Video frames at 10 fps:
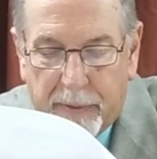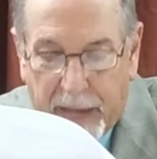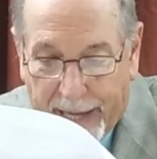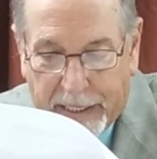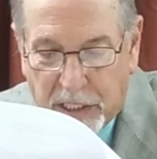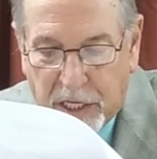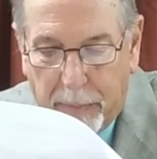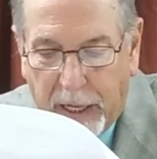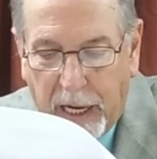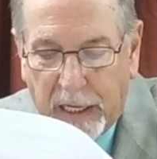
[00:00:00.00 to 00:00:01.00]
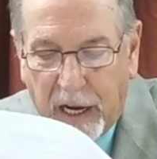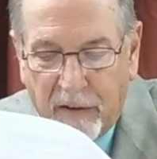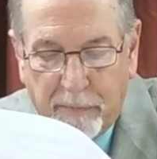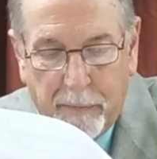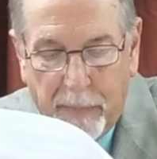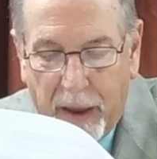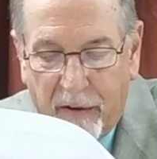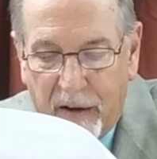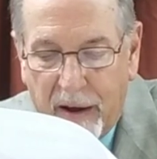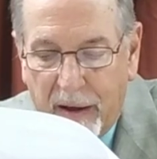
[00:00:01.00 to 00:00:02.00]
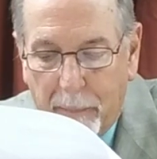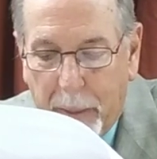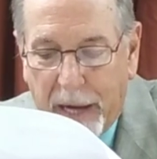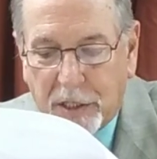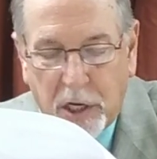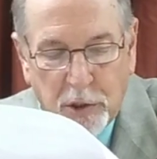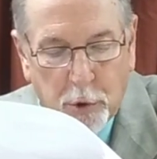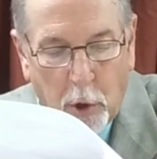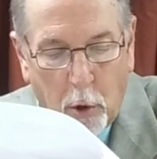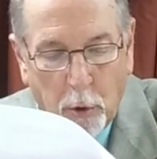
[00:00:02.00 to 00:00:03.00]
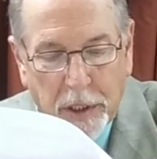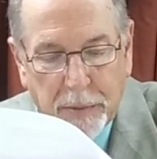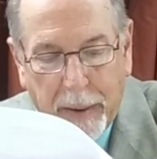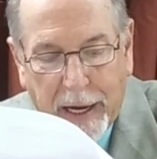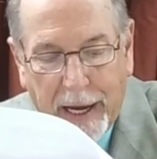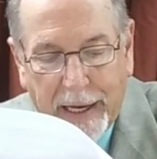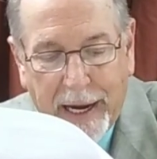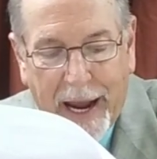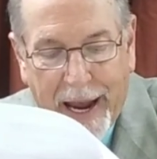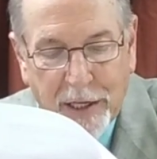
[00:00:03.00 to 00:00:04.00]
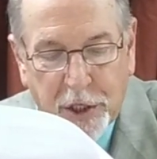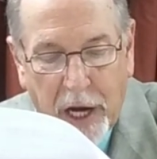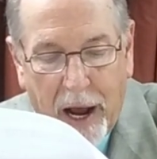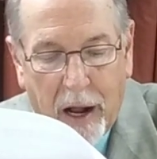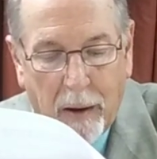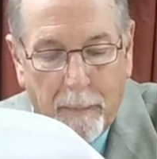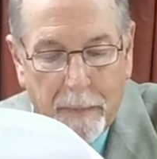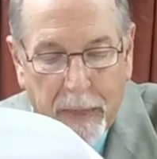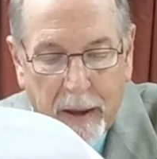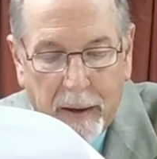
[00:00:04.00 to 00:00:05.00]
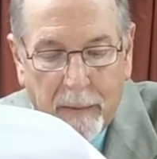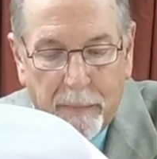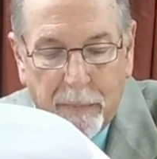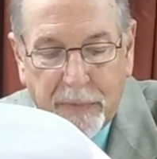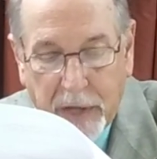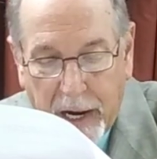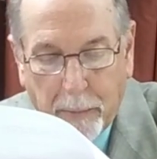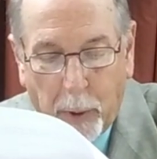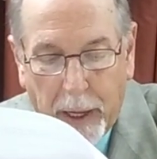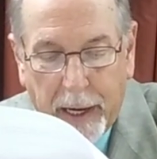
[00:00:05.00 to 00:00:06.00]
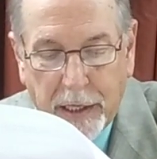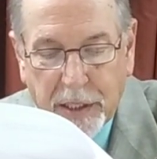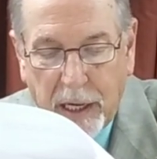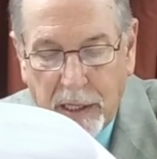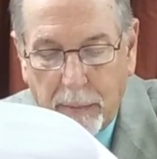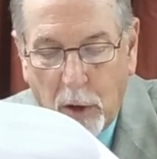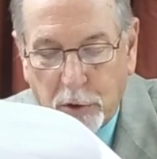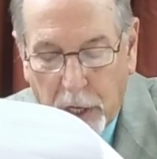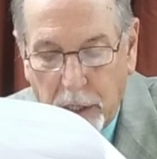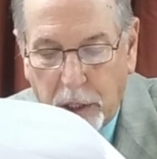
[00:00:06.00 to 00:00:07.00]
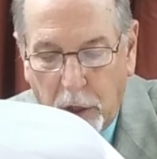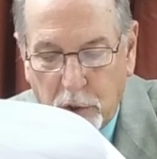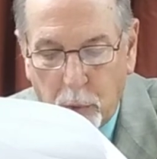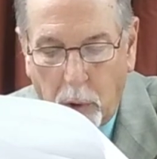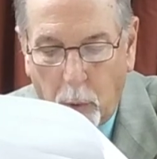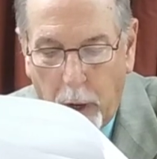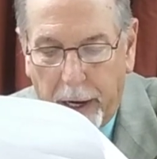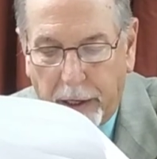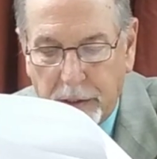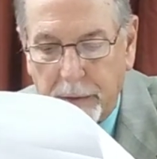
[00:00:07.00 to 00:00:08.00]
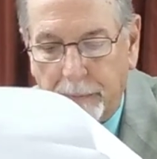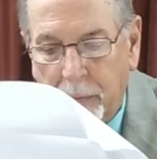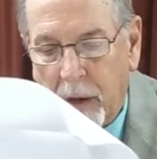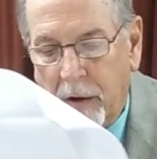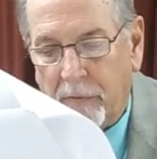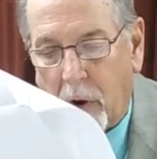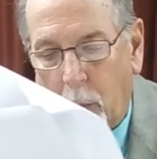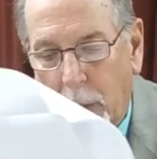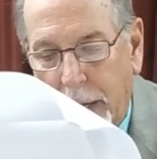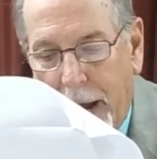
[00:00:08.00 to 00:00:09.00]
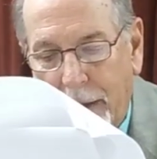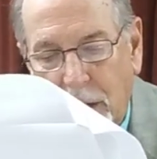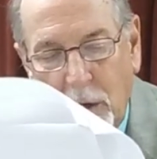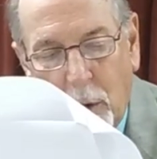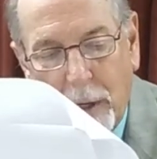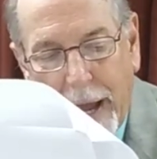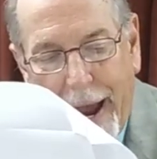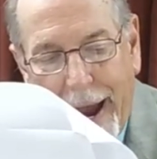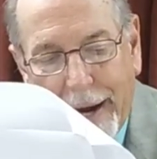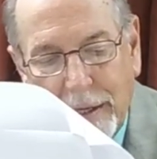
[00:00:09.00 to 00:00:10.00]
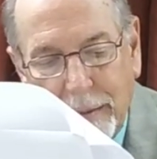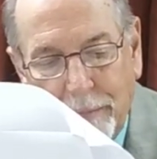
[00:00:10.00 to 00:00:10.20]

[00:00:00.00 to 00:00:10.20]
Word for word: That is the beginning of, uh, pest control is beginning and shall take place in the most unusual ways. For when I, the Lord, act,